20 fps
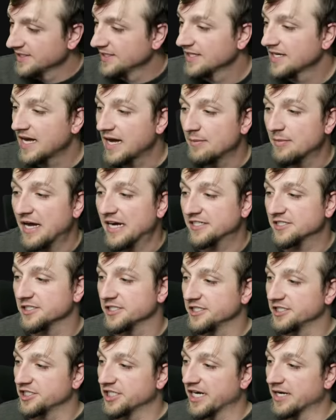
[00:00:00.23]
I'm actually in
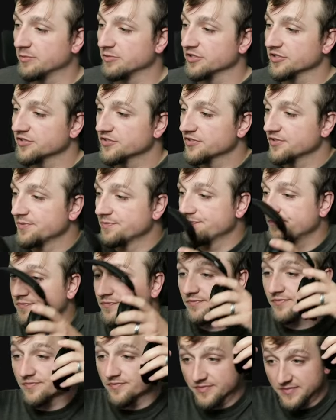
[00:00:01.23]
shambles.
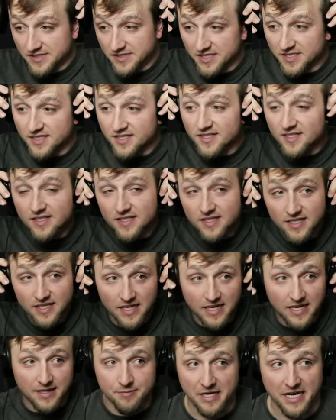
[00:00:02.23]

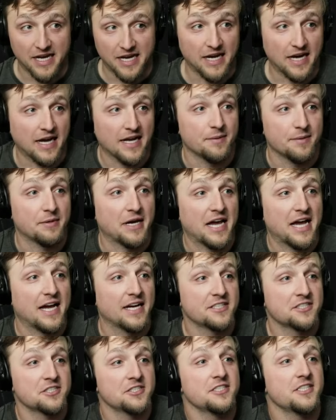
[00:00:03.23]
I'm
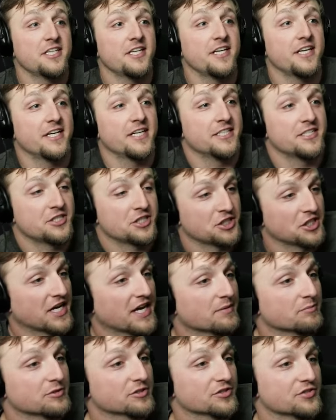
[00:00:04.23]
actually in
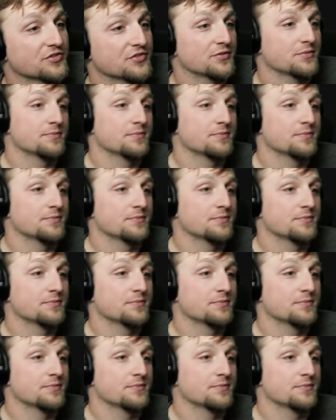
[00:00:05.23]
shambles.